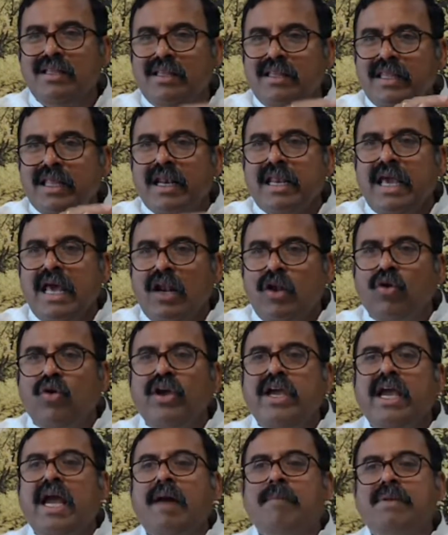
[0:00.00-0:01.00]
The real
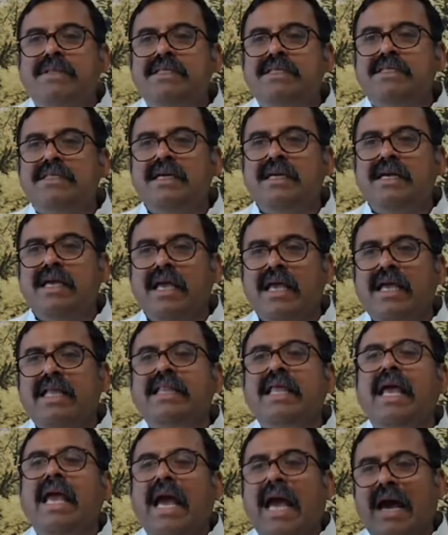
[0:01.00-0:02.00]
knowing happens in
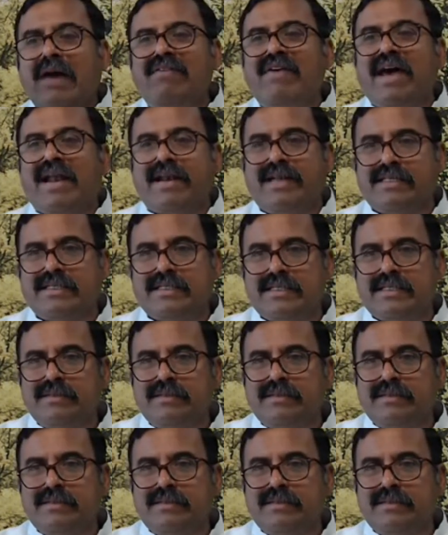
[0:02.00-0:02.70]
the awareness.